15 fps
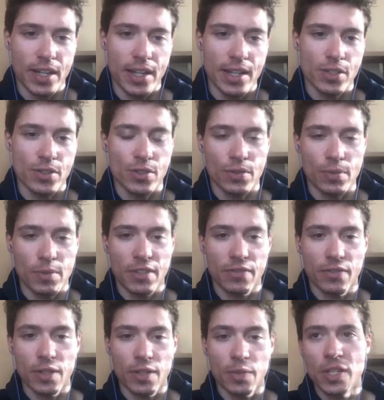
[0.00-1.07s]
answers from
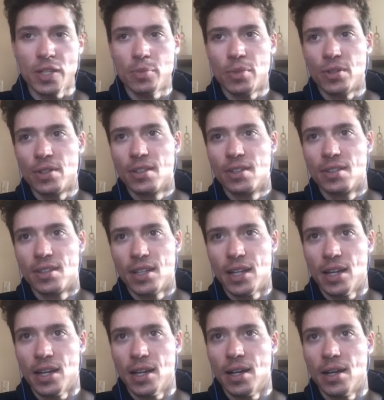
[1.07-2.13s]
different people.
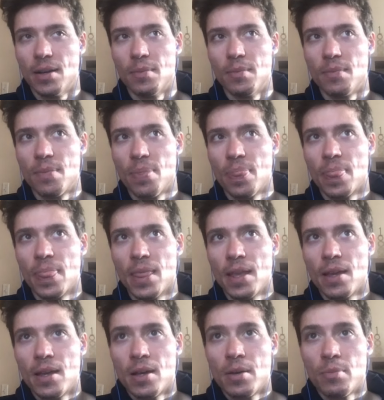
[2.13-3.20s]

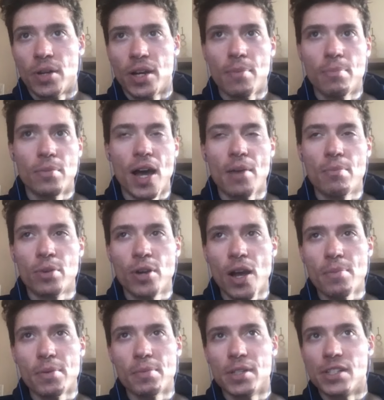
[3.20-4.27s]
But I'm
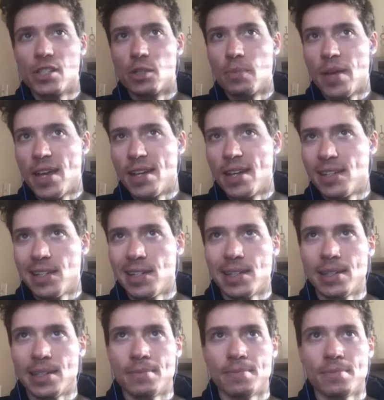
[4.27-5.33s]
probably
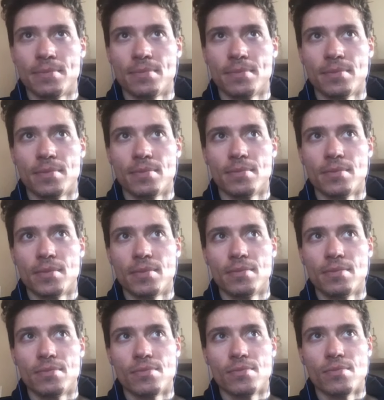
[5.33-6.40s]
spending,
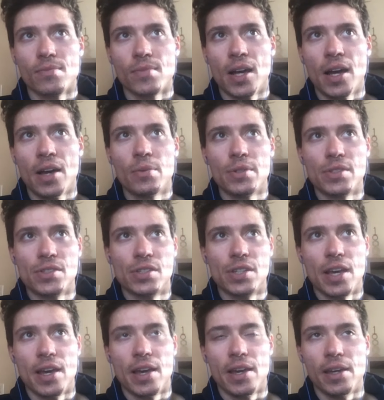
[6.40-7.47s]
I would
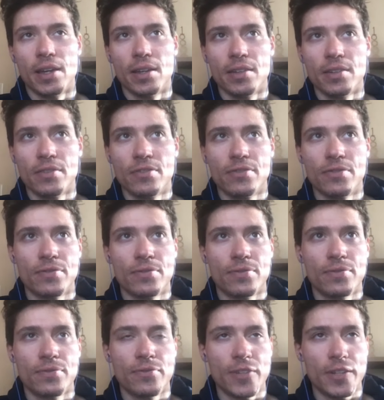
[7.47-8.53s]
say,
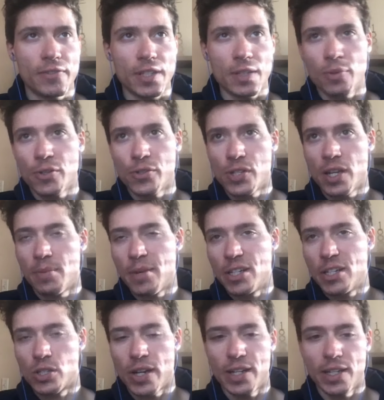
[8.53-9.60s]
50% of my
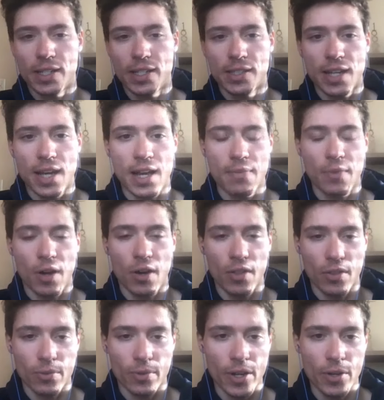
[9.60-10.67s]
training time on
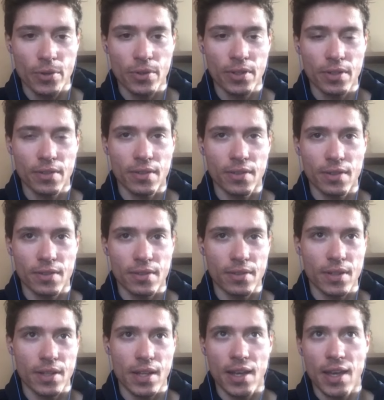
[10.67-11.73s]
the road
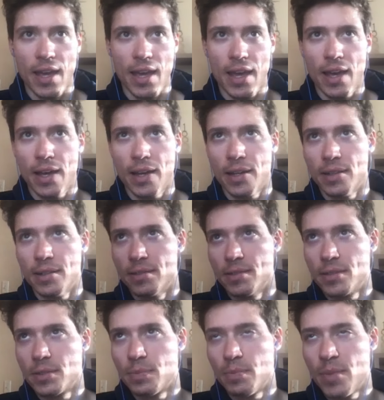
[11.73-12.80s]

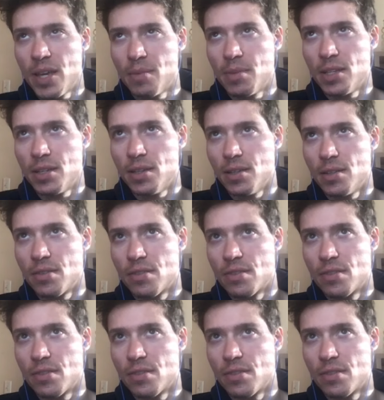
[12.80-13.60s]
and maybe